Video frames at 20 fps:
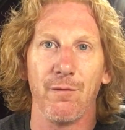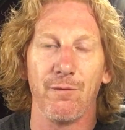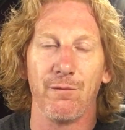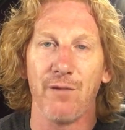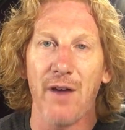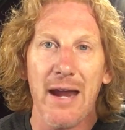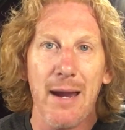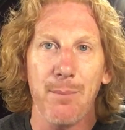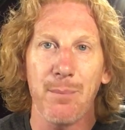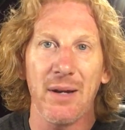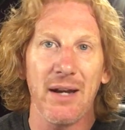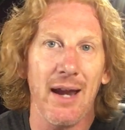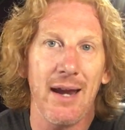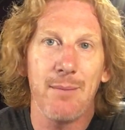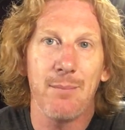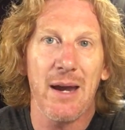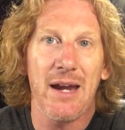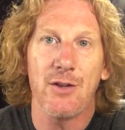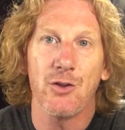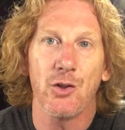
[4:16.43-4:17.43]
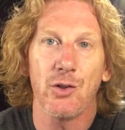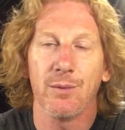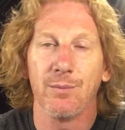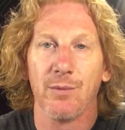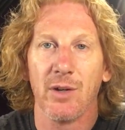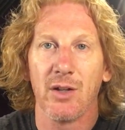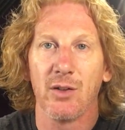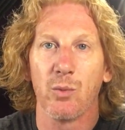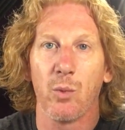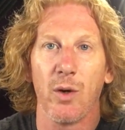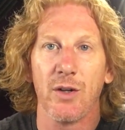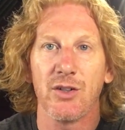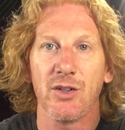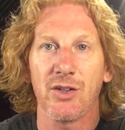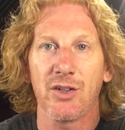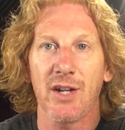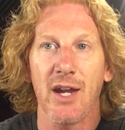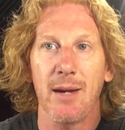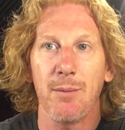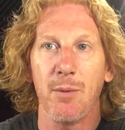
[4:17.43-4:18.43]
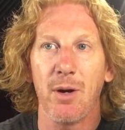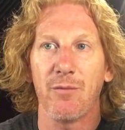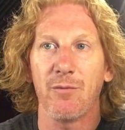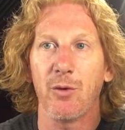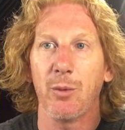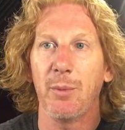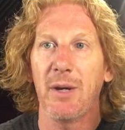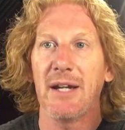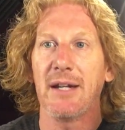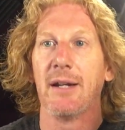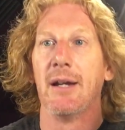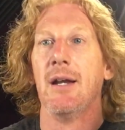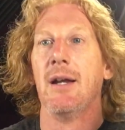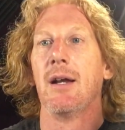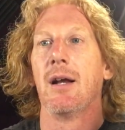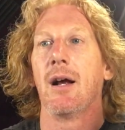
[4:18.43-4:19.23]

vamp in A major is what just came up for me.